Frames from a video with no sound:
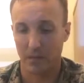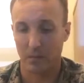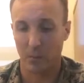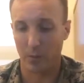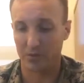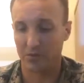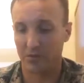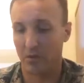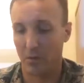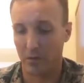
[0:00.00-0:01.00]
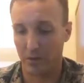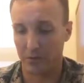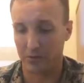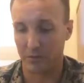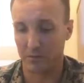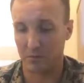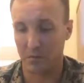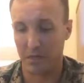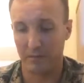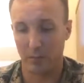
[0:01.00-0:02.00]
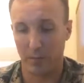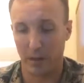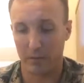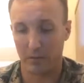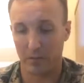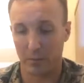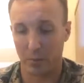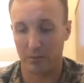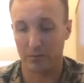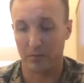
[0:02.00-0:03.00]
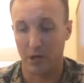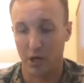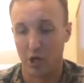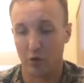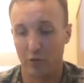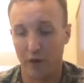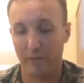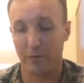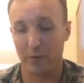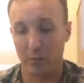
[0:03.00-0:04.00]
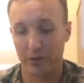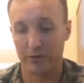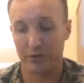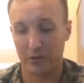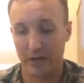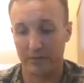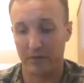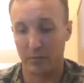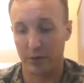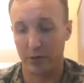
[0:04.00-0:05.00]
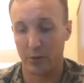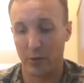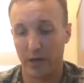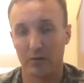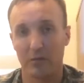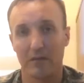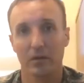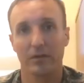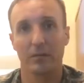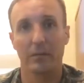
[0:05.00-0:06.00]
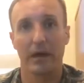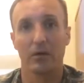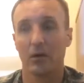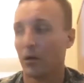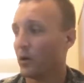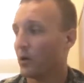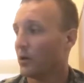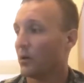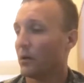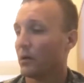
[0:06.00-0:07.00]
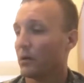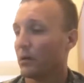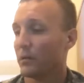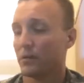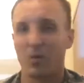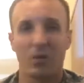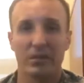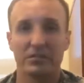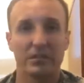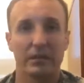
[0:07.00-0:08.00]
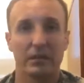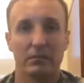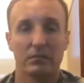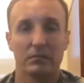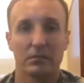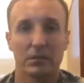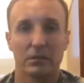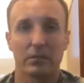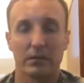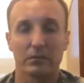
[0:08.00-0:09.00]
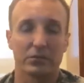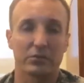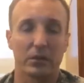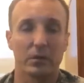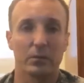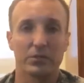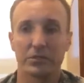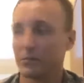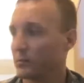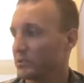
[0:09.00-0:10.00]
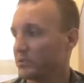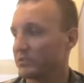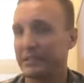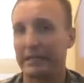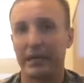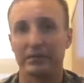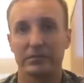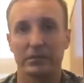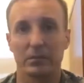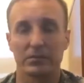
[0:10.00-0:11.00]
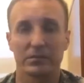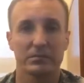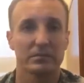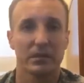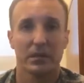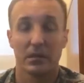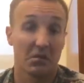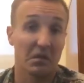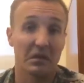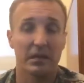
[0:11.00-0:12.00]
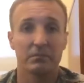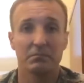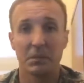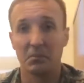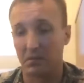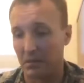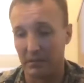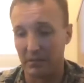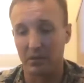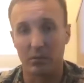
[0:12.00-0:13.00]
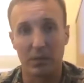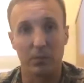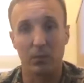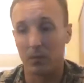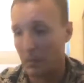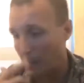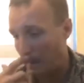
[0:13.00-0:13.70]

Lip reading: We want you to know that your service was meaningful, powerful, and important. You fought for the Marine to your left and the Marine to your right. You never let them down." Then you go on to say that, if we're struggling, we should seek counseling, which, I get it. People have killed people.